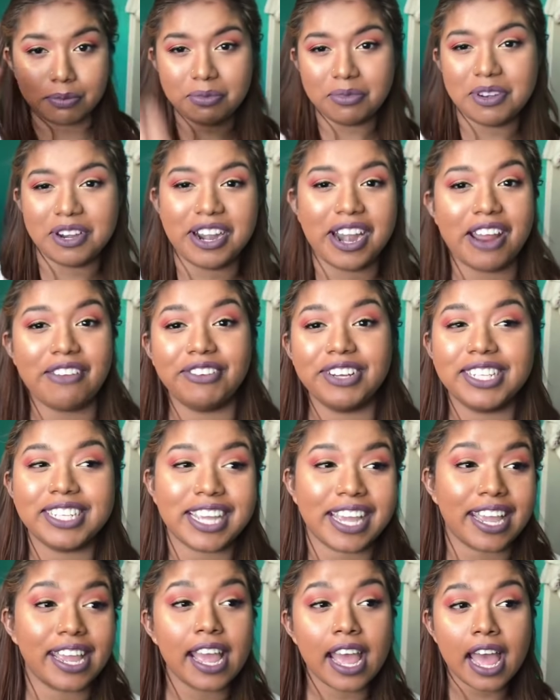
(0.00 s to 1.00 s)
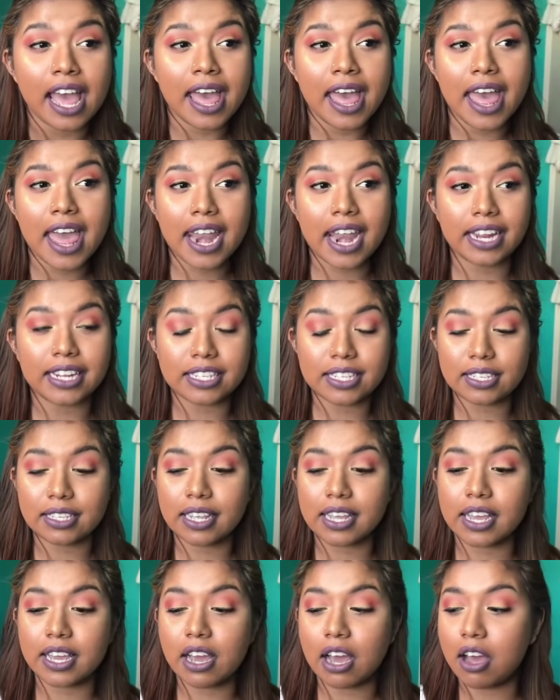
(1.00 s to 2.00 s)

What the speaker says: put in everything. And I just like,